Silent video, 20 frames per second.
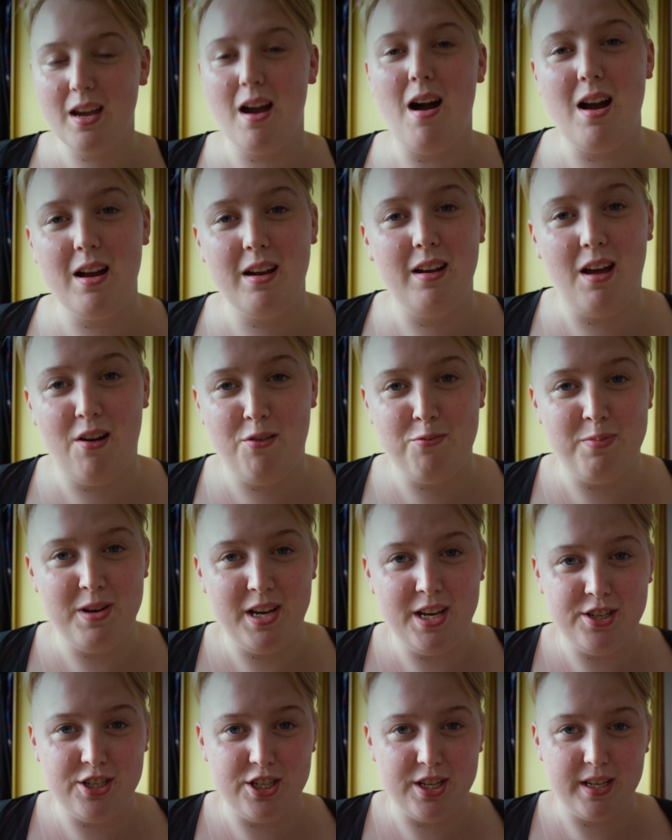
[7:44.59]
I love
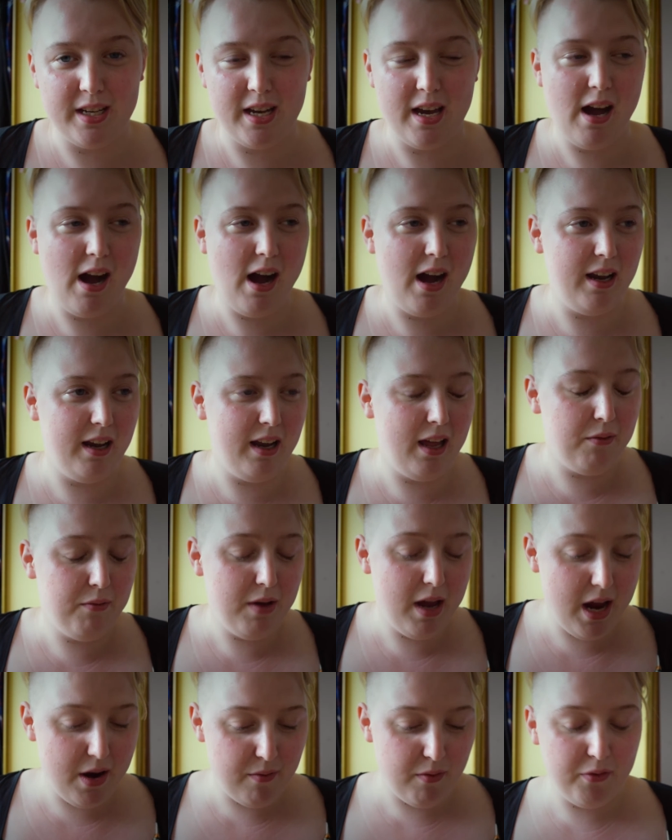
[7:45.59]
Beijing. I love
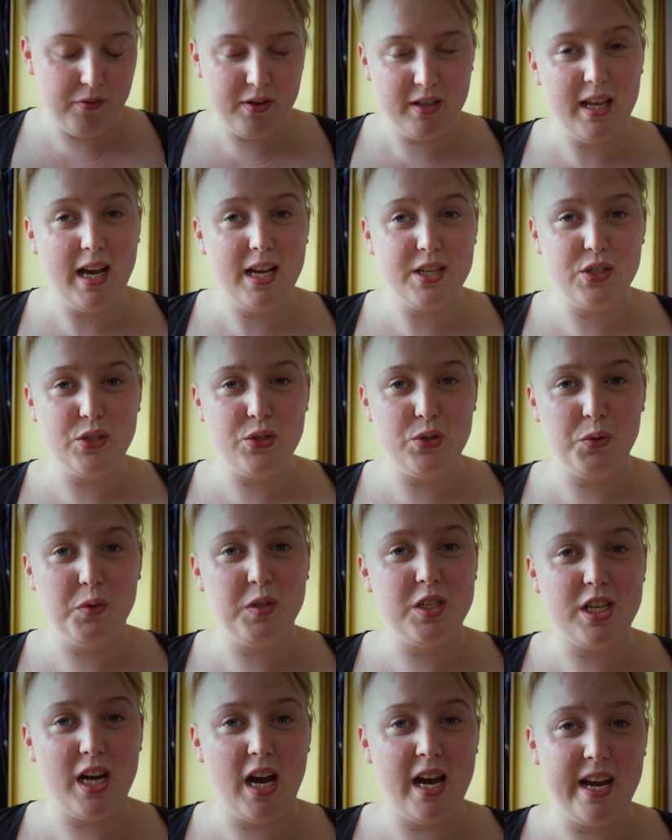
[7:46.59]
everything that has to do
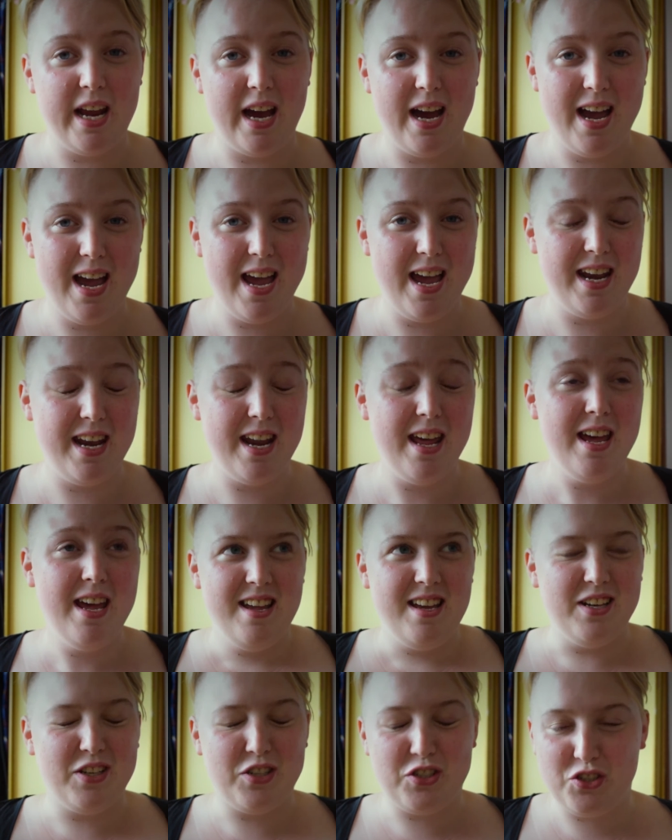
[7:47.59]
with China, and
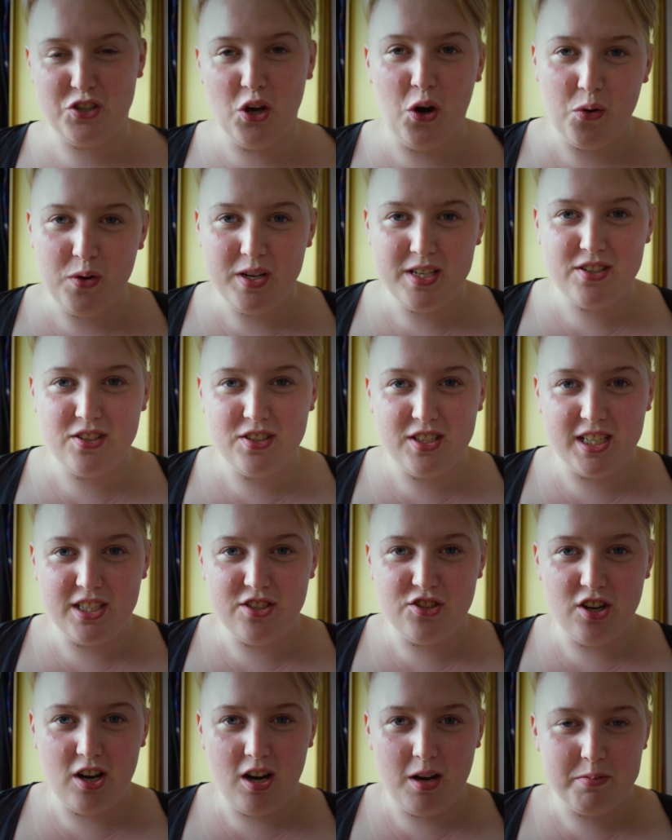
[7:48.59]
it's so easy to
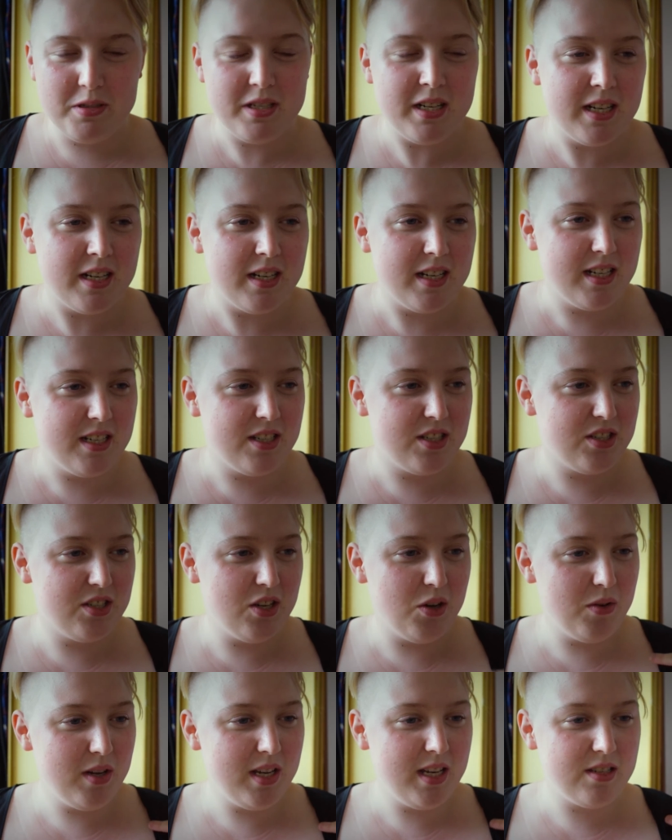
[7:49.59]
get jobs here. It's
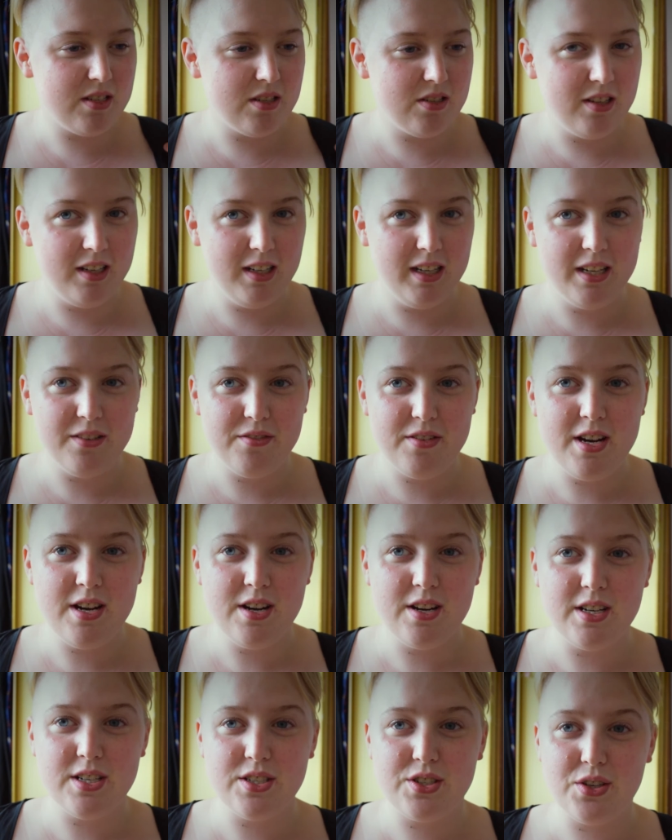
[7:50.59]
so easy to live
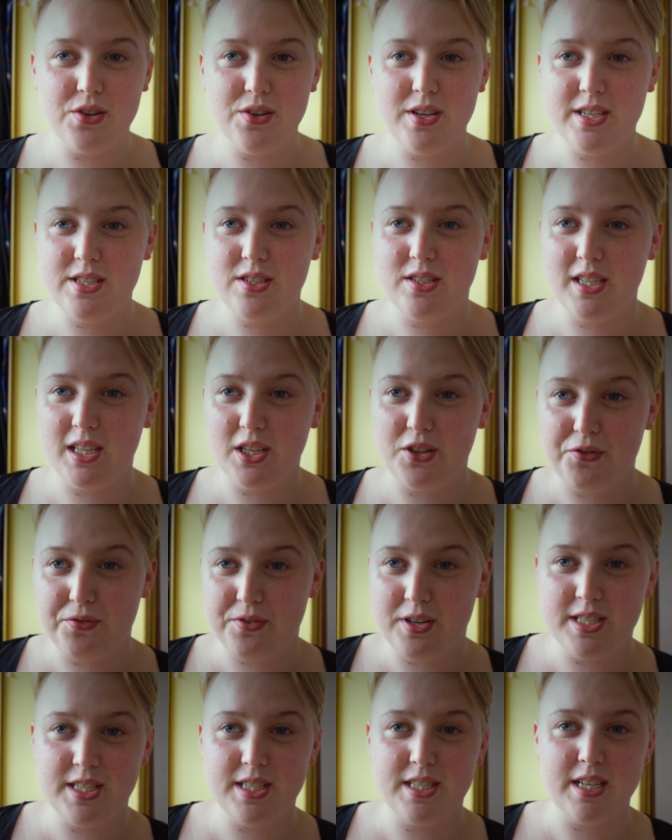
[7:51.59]
here. It's so easy to get
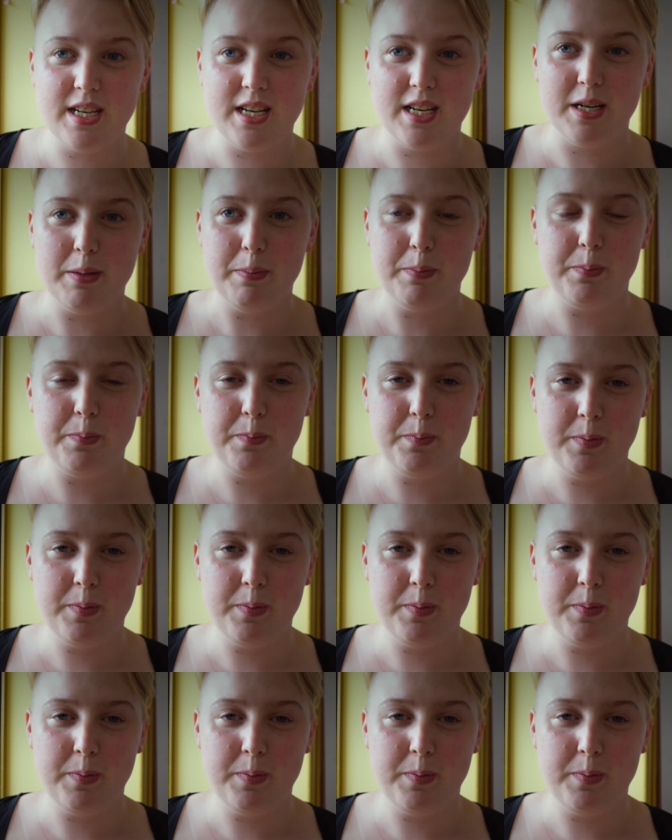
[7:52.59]
friends here.